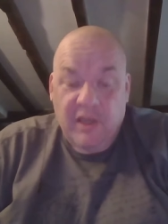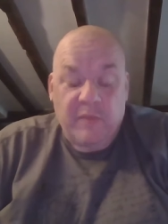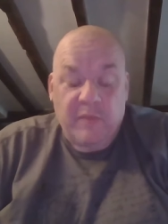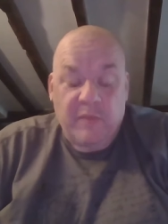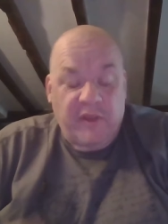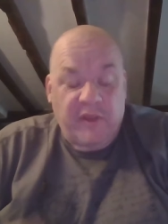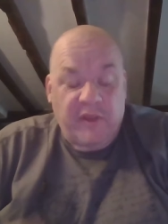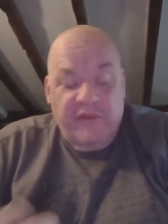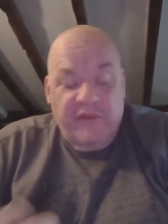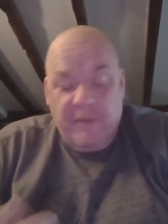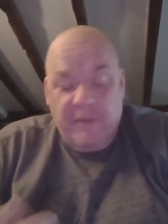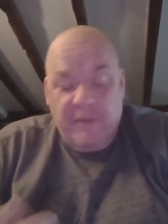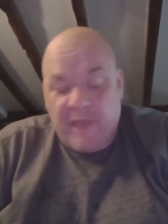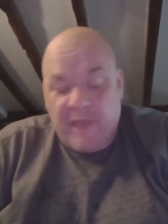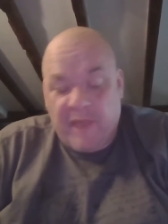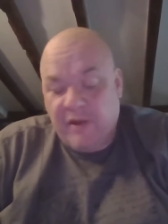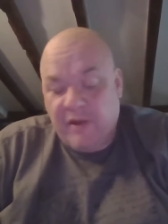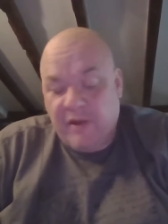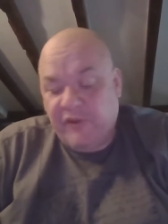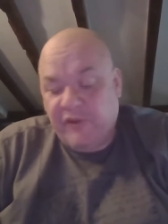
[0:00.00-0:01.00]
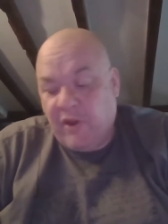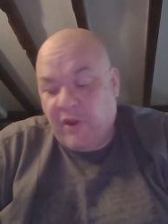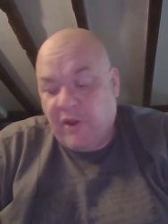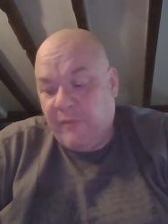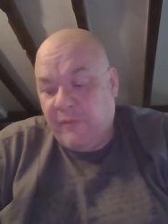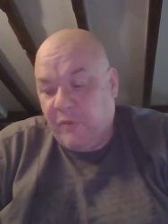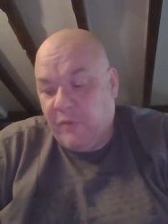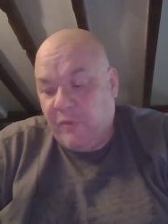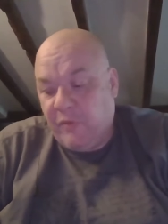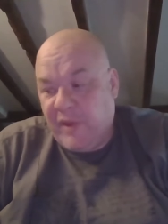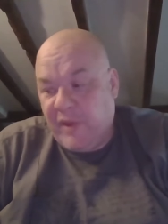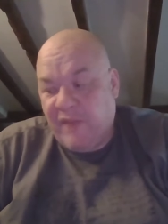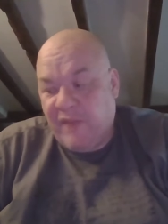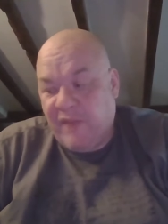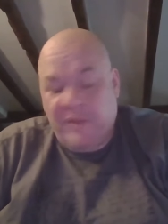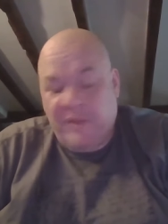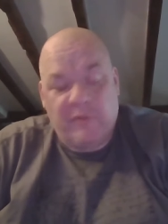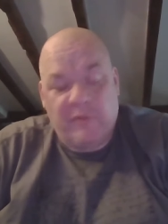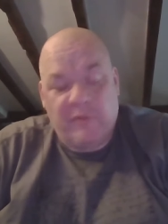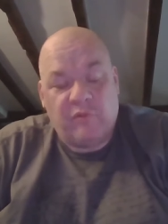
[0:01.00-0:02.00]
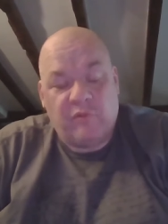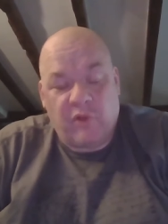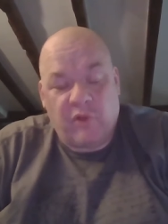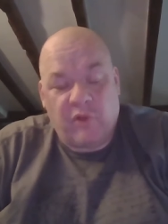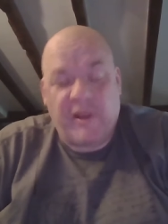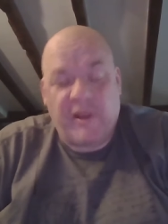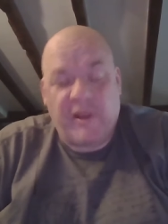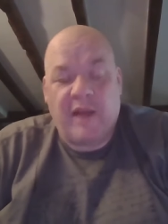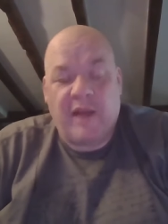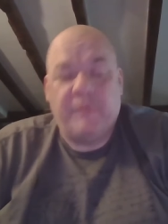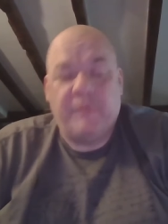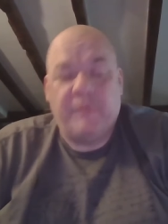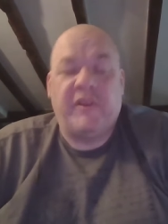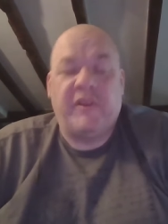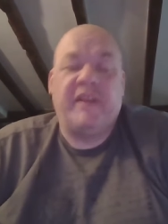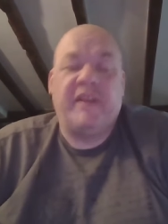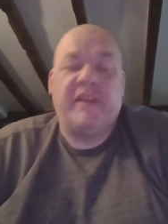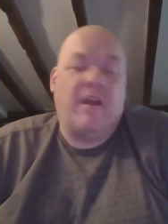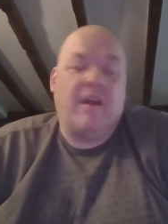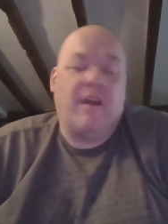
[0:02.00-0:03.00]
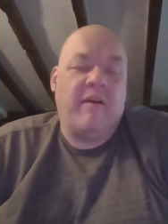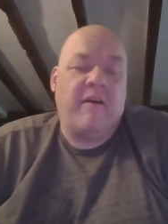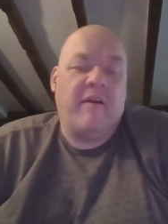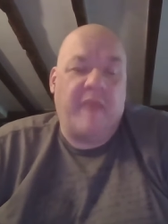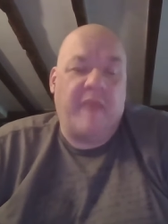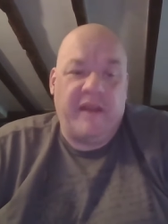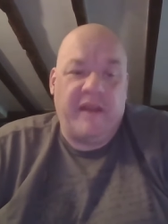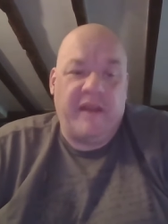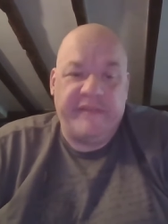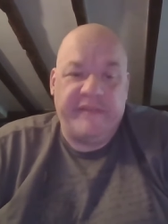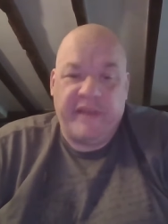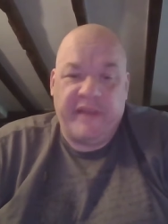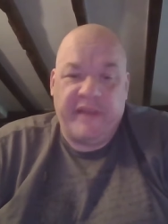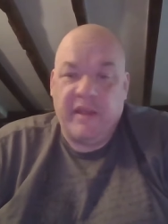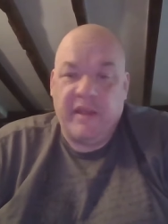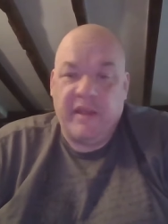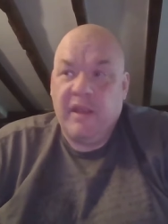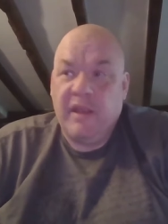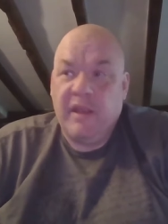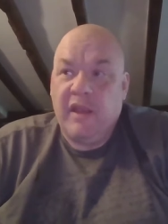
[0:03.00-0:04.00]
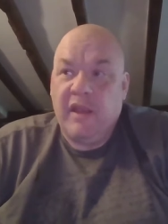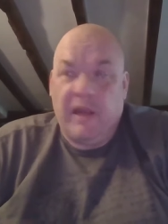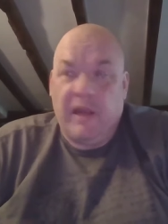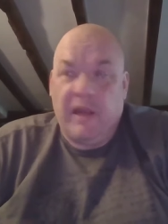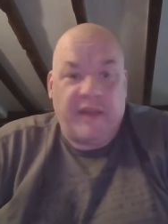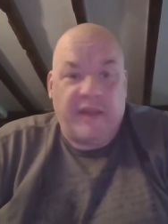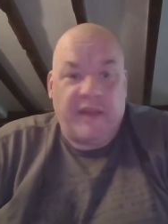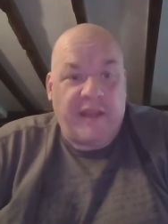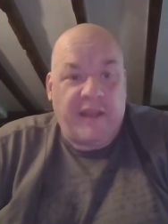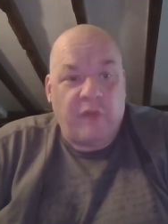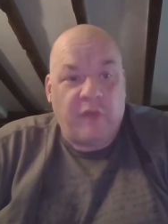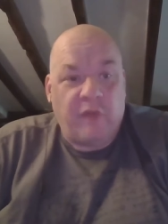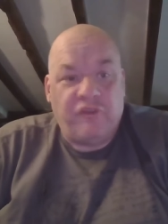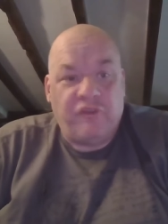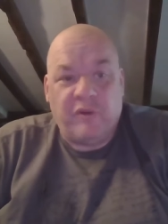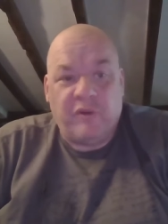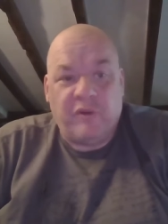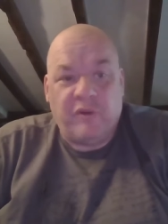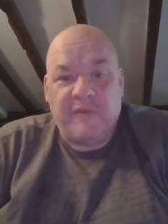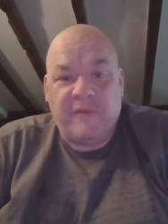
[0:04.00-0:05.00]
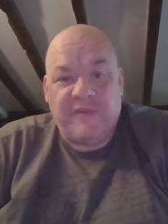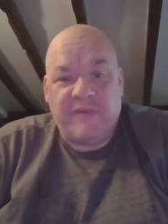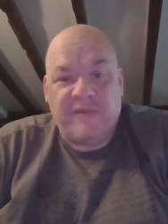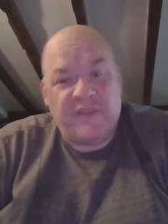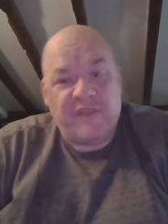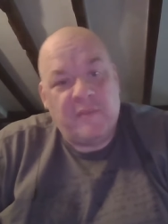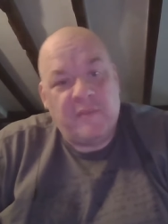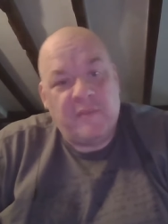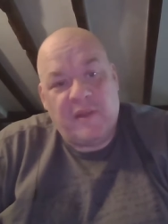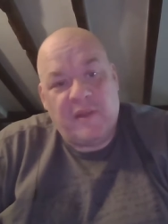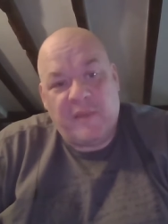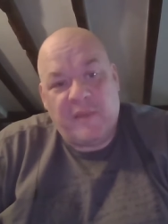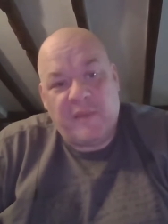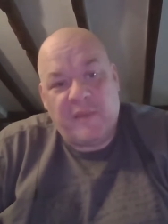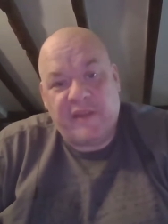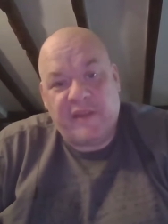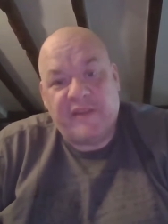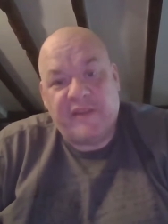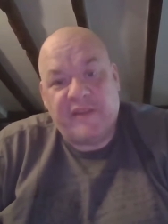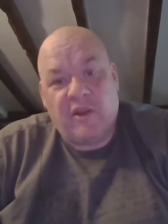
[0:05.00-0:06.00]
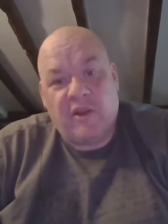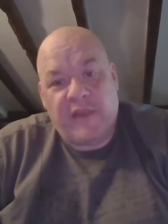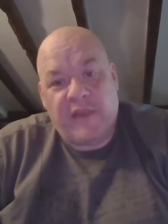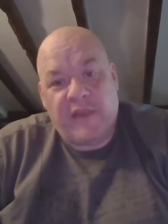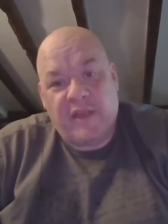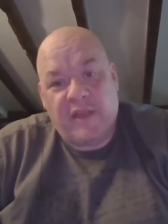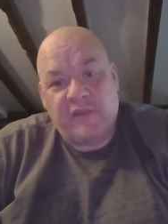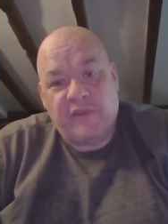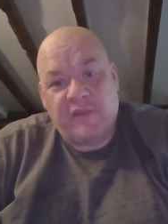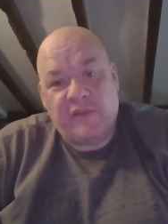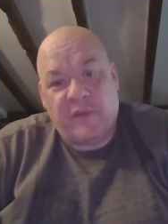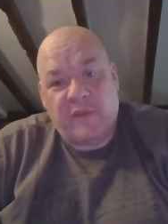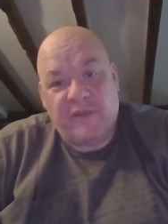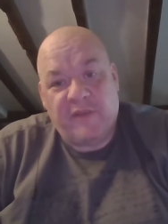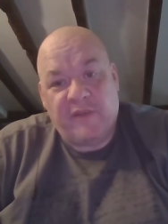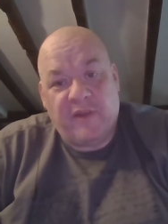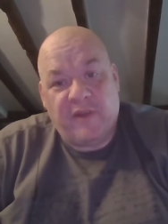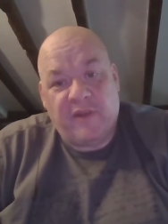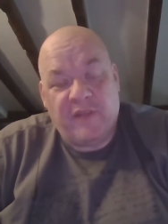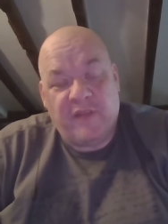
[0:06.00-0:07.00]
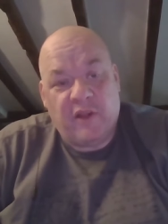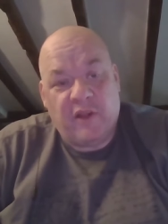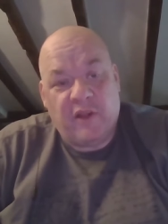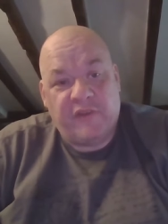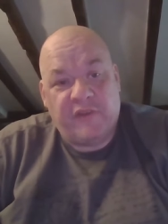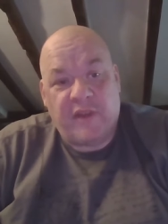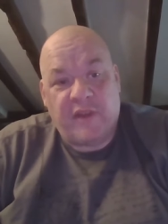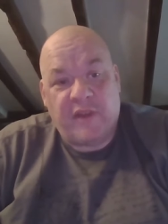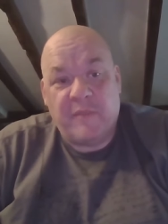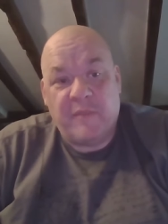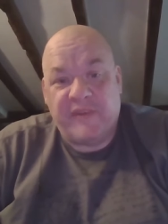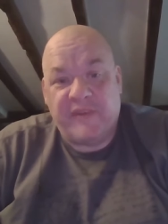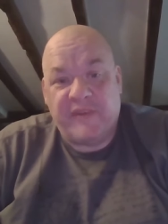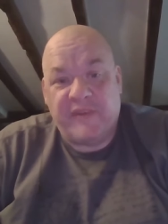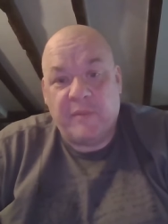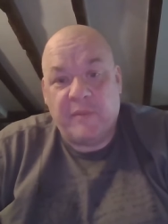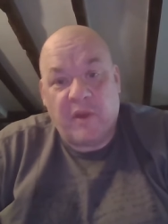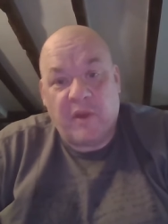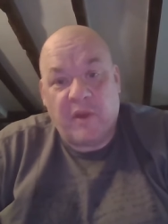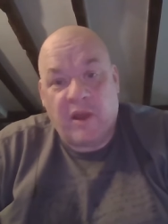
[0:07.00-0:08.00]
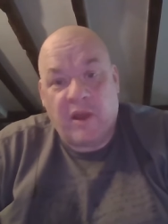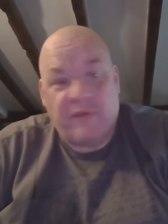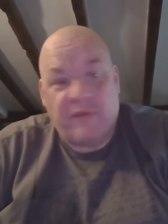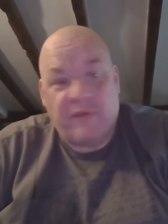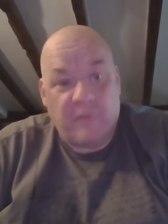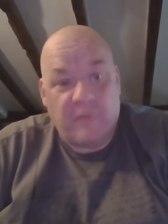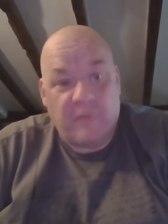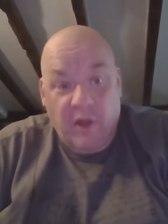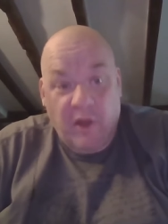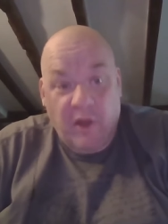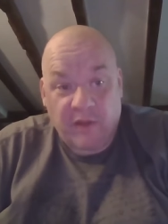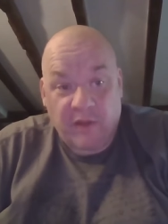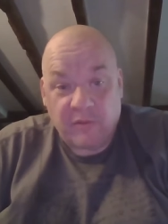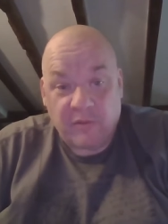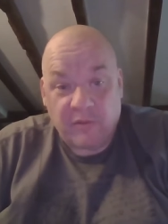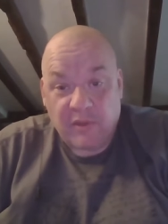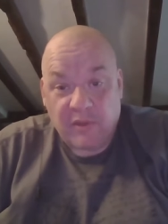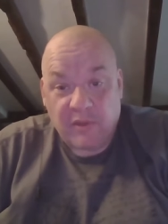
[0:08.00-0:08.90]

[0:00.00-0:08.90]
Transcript: because the amount of times that we have people rock up, say, "Yeah, I'm a hunter," and they go and shoot a 15 millimeter target at 25 yards and they miss it by half a mile.